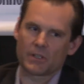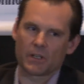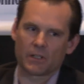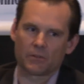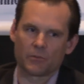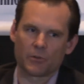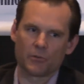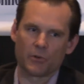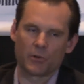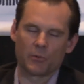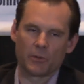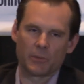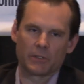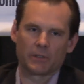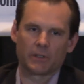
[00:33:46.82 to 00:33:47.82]
on recruiting
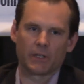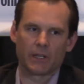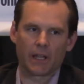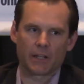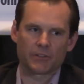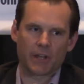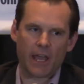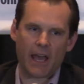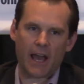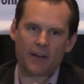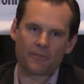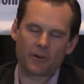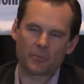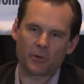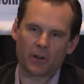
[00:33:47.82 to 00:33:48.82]
women, and actually
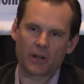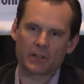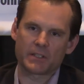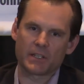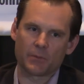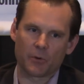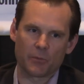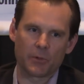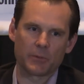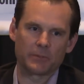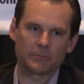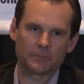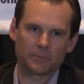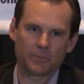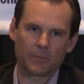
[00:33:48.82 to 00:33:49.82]
half our product team are women,
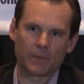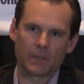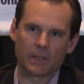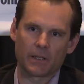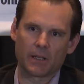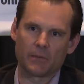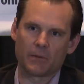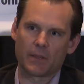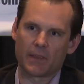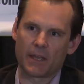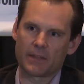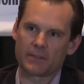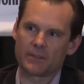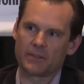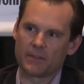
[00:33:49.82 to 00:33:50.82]
and
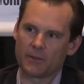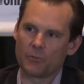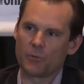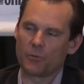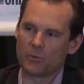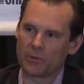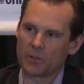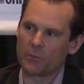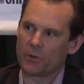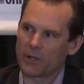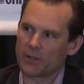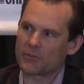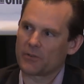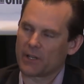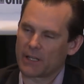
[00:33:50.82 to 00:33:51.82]
that we really
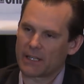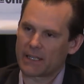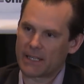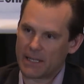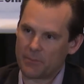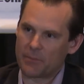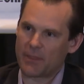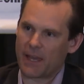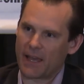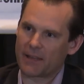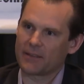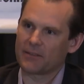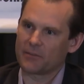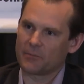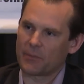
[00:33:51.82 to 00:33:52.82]
want to try to keep that
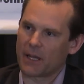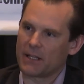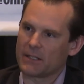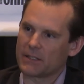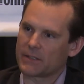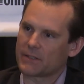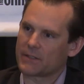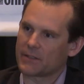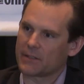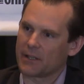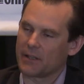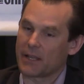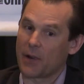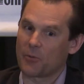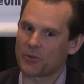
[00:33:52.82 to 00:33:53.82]
balance.
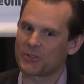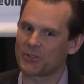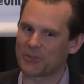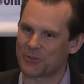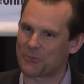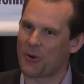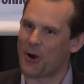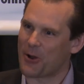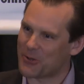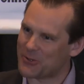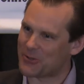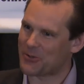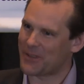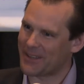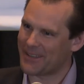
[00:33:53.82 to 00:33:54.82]
Now we're still small,
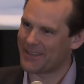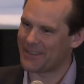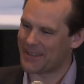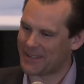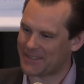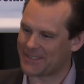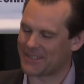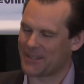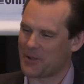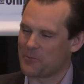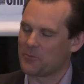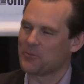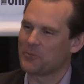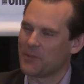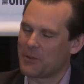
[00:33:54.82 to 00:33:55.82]
so that's
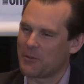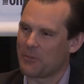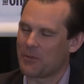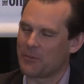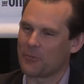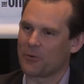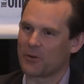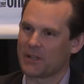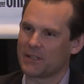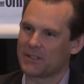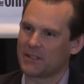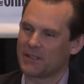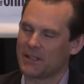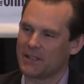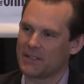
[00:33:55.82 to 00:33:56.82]
maybe a bit more
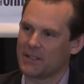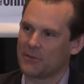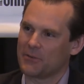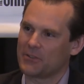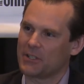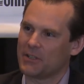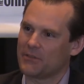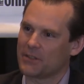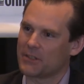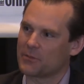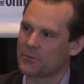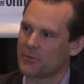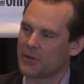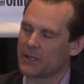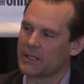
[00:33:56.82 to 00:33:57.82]
easy to achieve at this
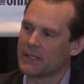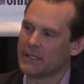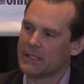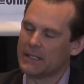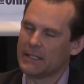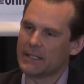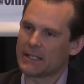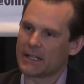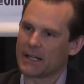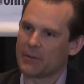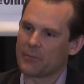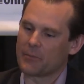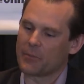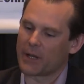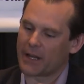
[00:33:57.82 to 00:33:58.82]
point.
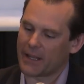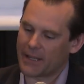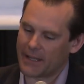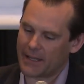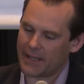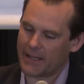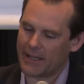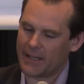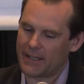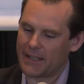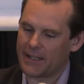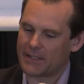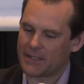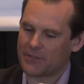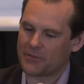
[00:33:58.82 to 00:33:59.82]
But
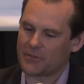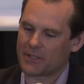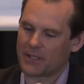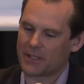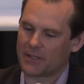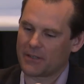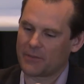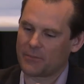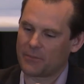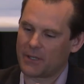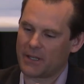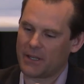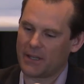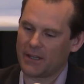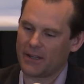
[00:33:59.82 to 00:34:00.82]
it's interesting
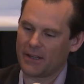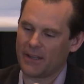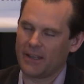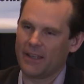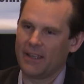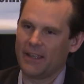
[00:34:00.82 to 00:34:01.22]
being